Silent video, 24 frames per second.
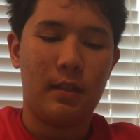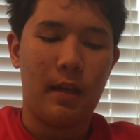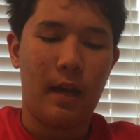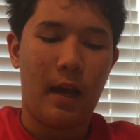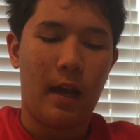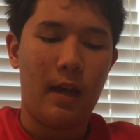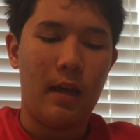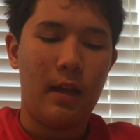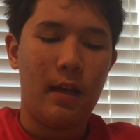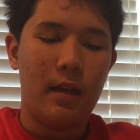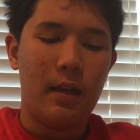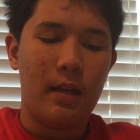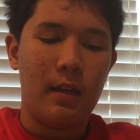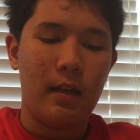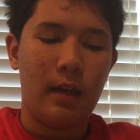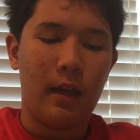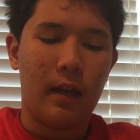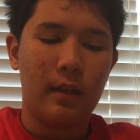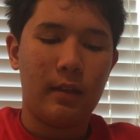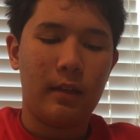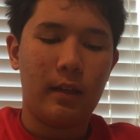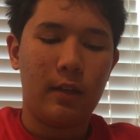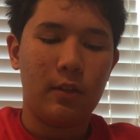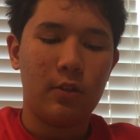Yeah,
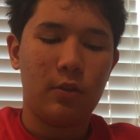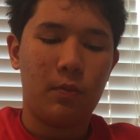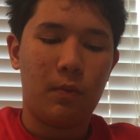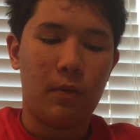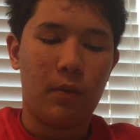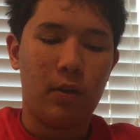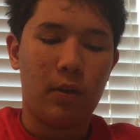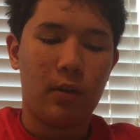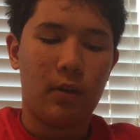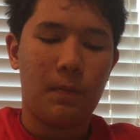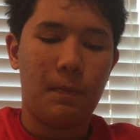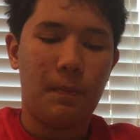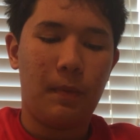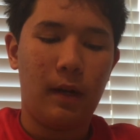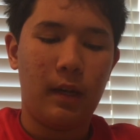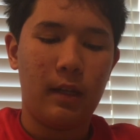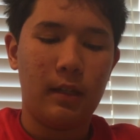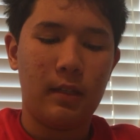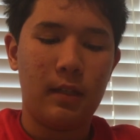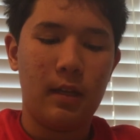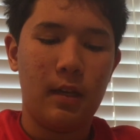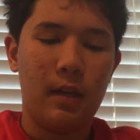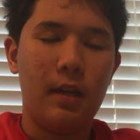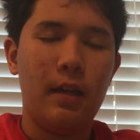it does work,
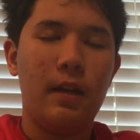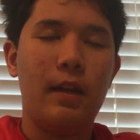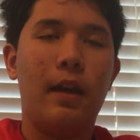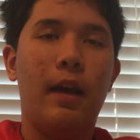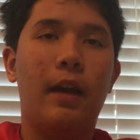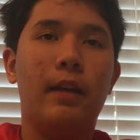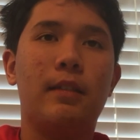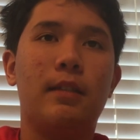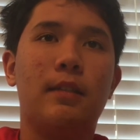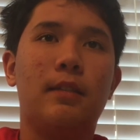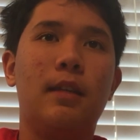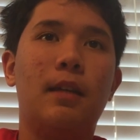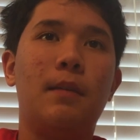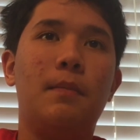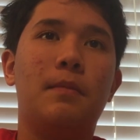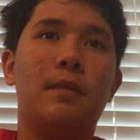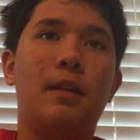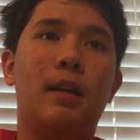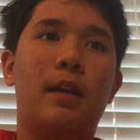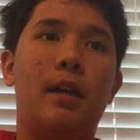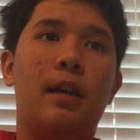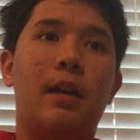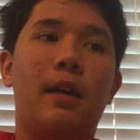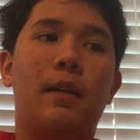but at the same
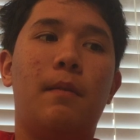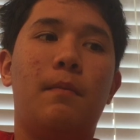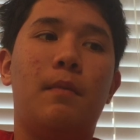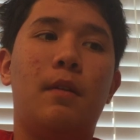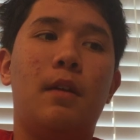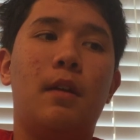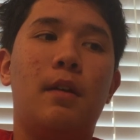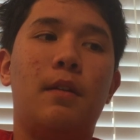time,